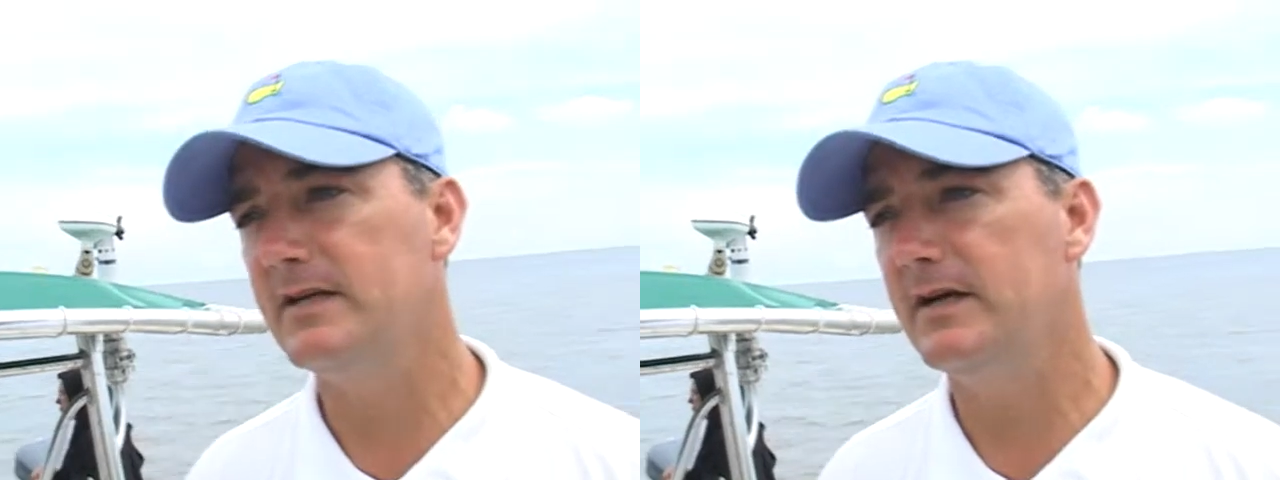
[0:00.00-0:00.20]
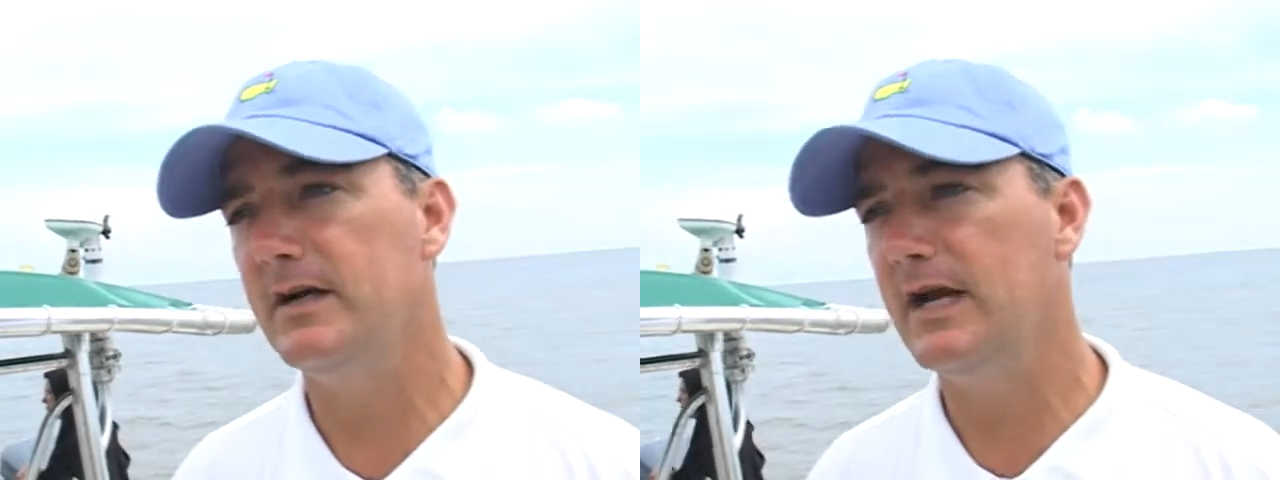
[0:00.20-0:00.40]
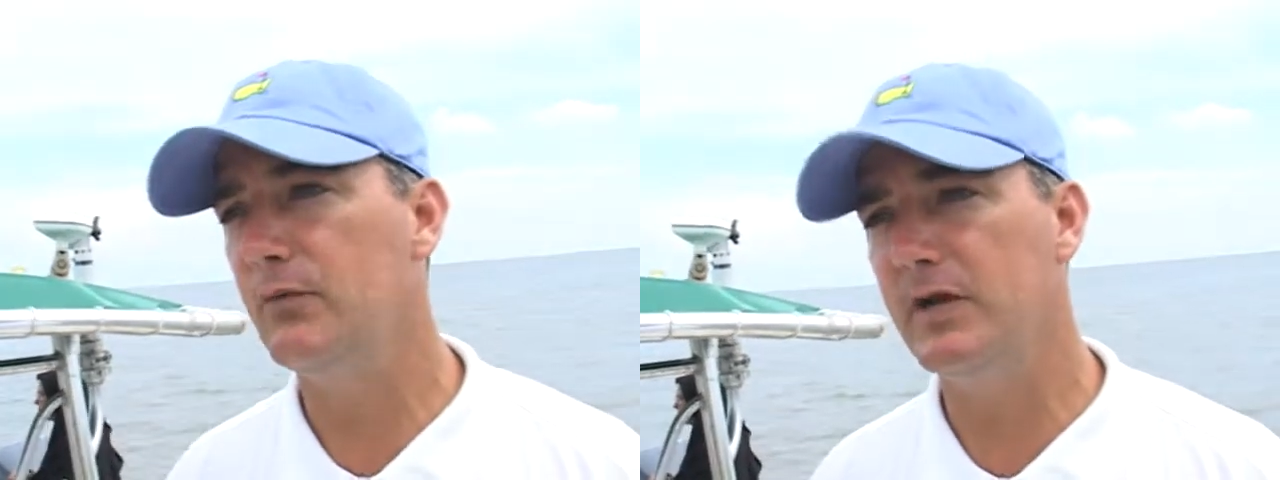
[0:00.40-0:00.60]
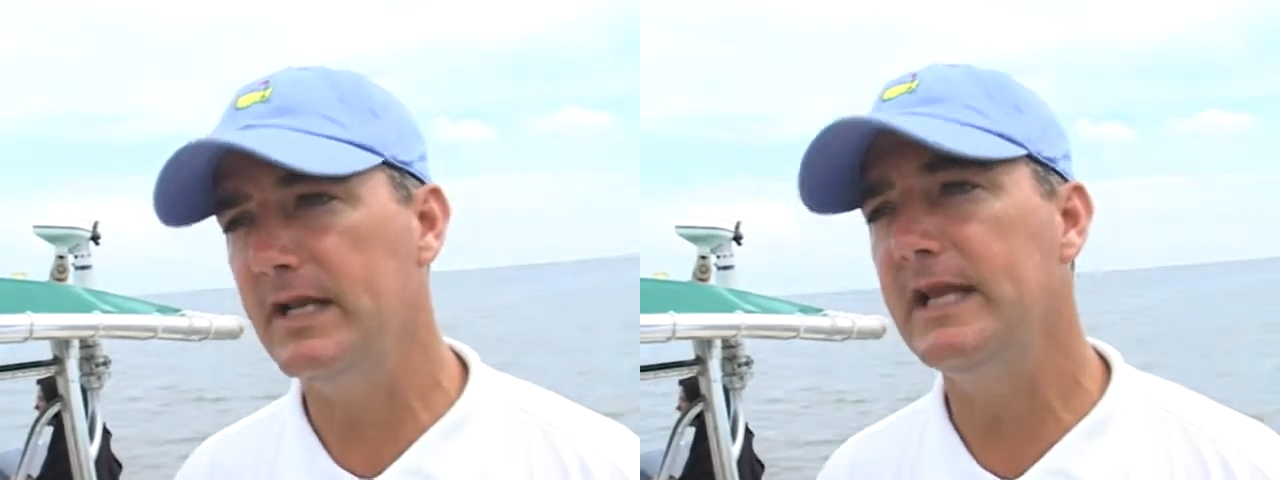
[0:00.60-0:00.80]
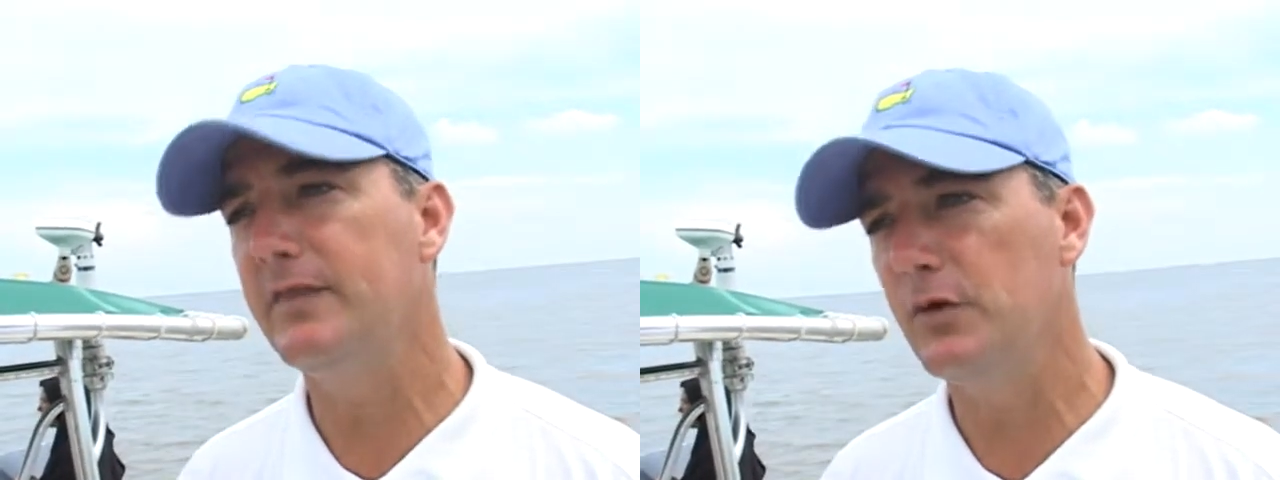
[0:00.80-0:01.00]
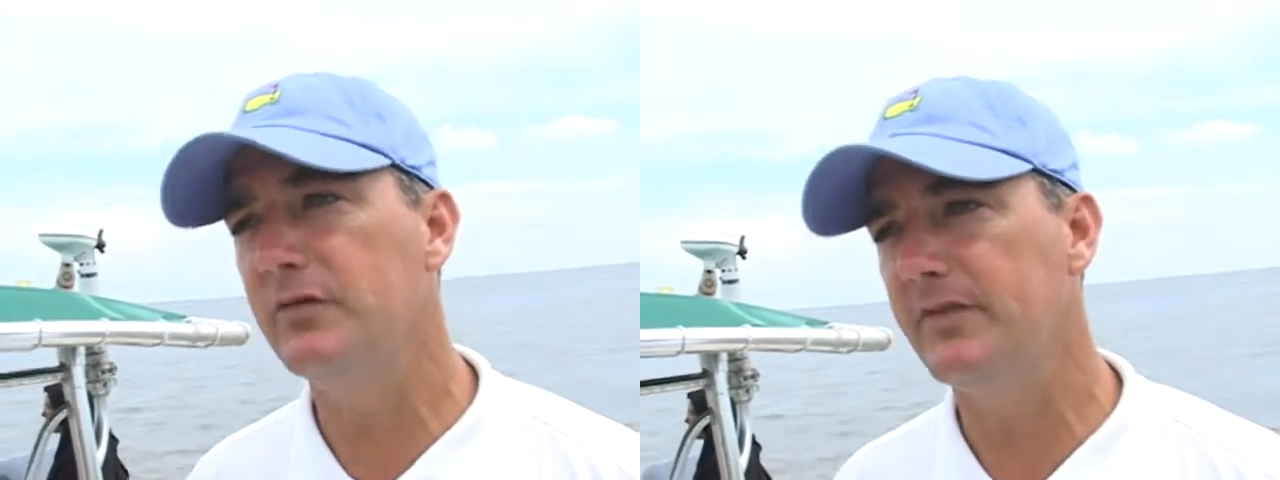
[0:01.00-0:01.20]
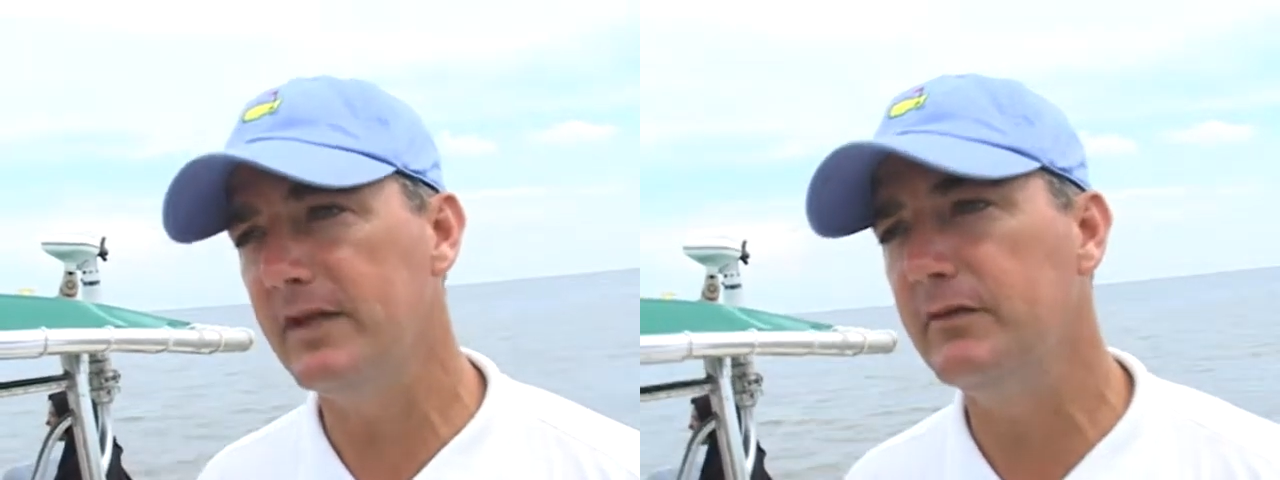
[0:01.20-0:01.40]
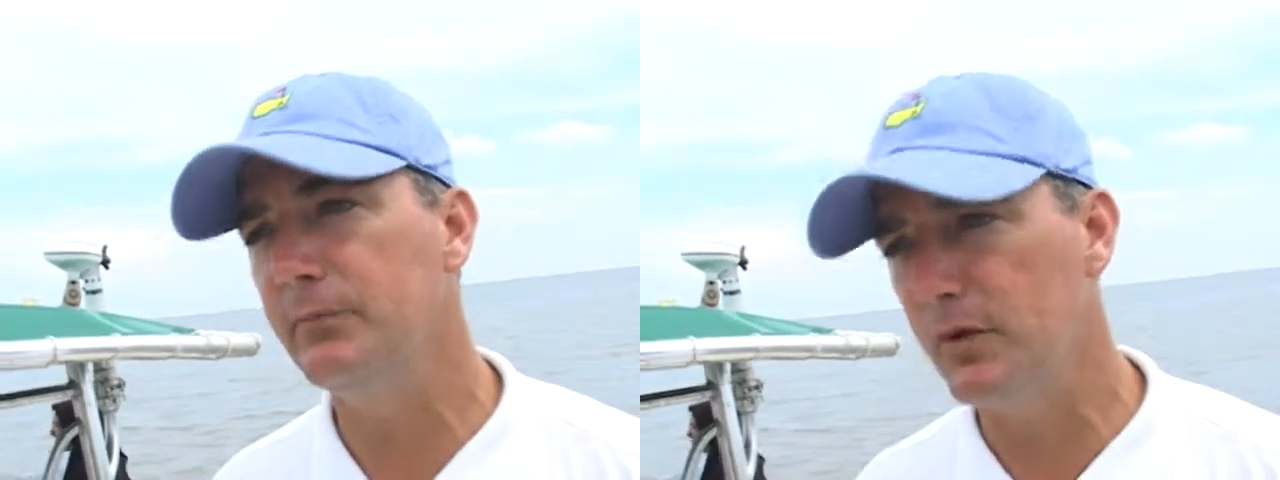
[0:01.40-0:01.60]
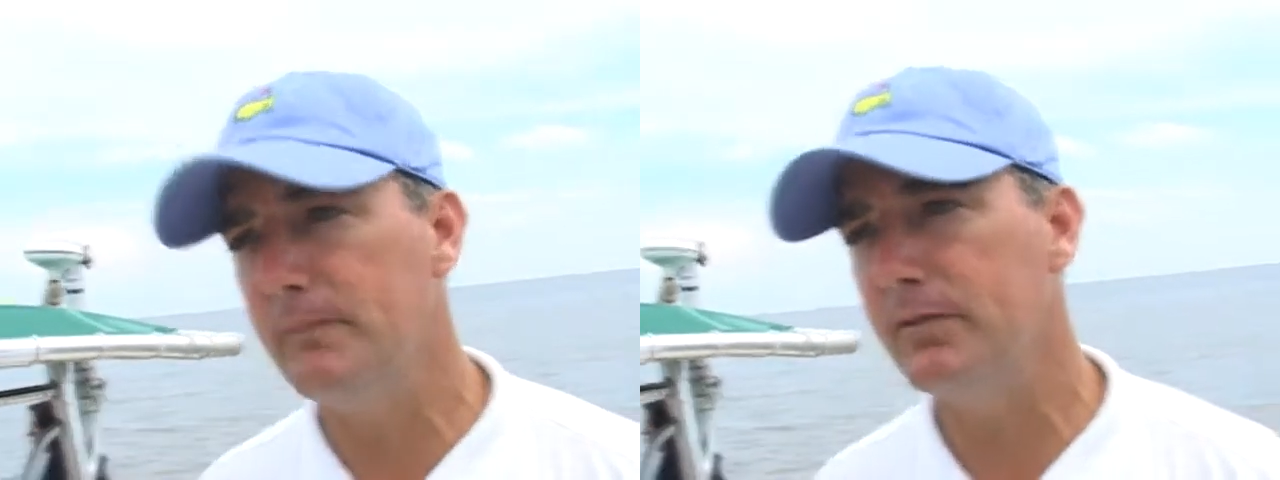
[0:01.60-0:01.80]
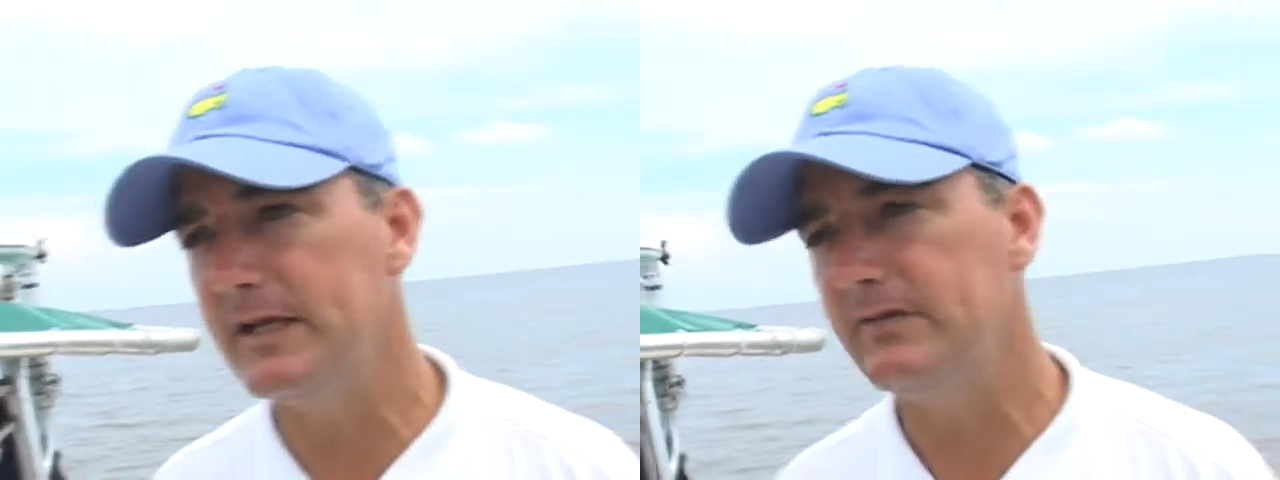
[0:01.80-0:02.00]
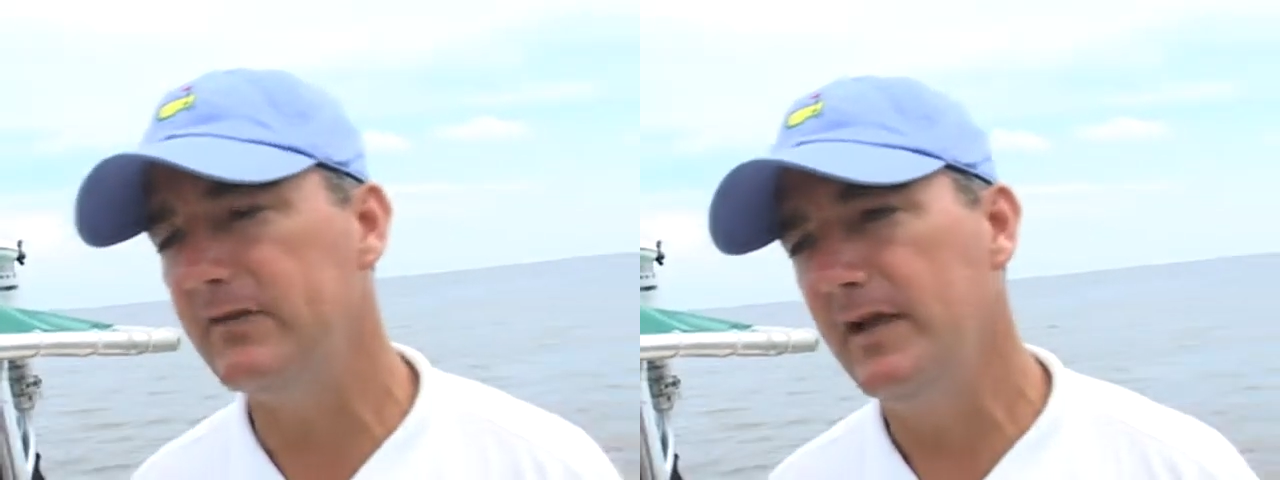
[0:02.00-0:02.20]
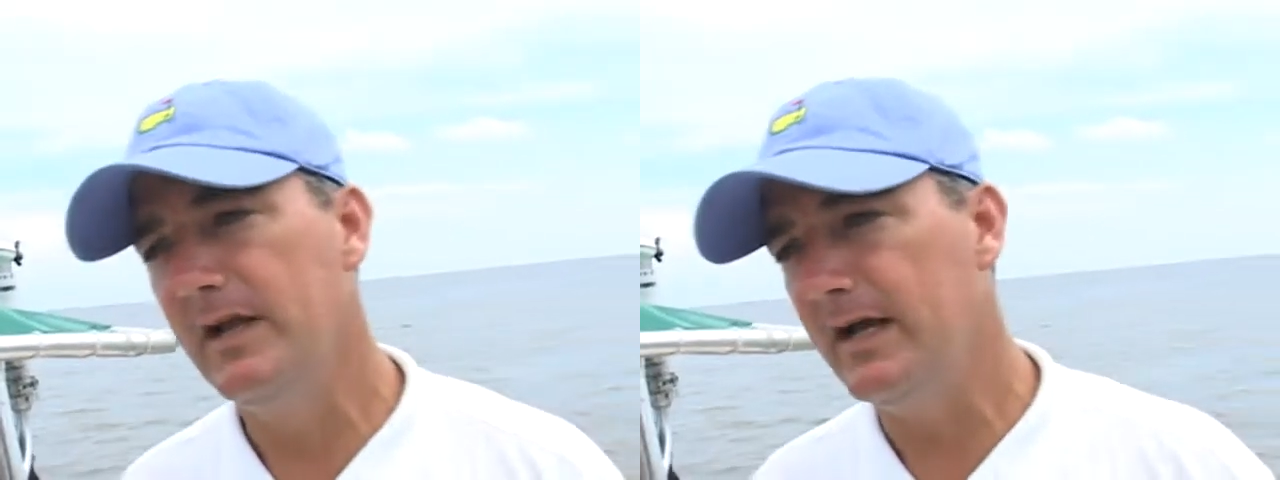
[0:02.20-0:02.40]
and we're going to get those things put in place,